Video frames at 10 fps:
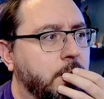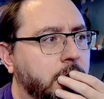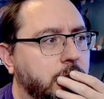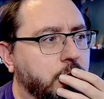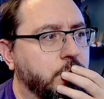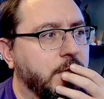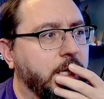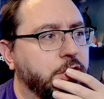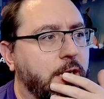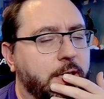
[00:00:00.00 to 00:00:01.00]
use
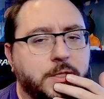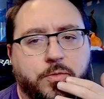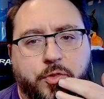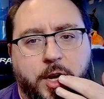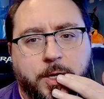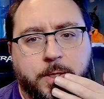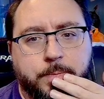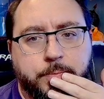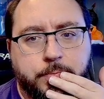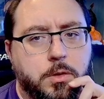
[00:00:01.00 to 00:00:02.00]
Ajax and Freyna.
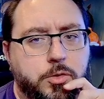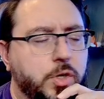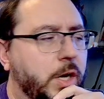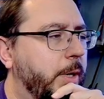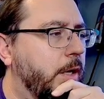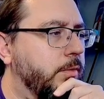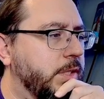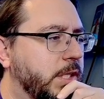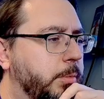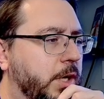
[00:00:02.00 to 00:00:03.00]
So how about
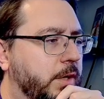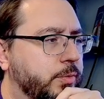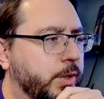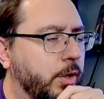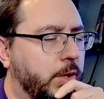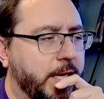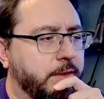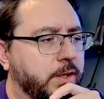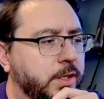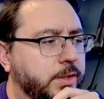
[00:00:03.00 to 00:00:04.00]
debuffs? We go
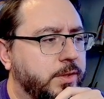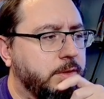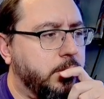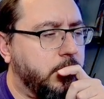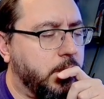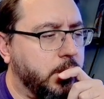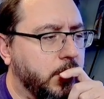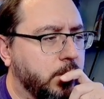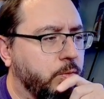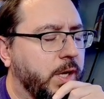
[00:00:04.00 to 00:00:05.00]
like this. And
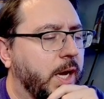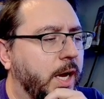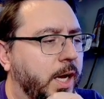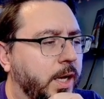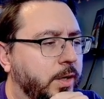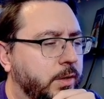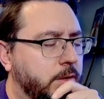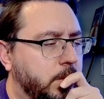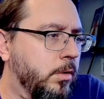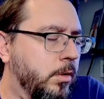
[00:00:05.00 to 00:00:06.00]
then we had...
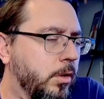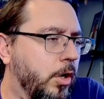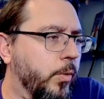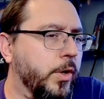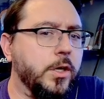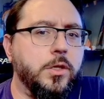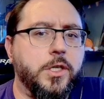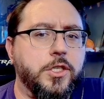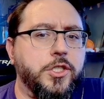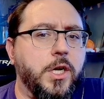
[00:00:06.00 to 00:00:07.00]
Are we going to look
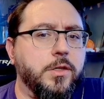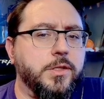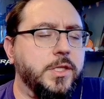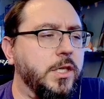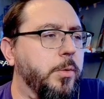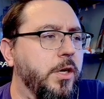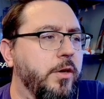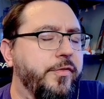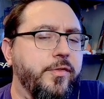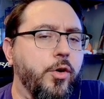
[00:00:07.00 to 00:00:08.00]
at Sharon's
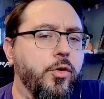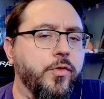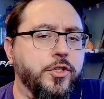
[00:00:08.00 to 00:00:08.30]
debuff over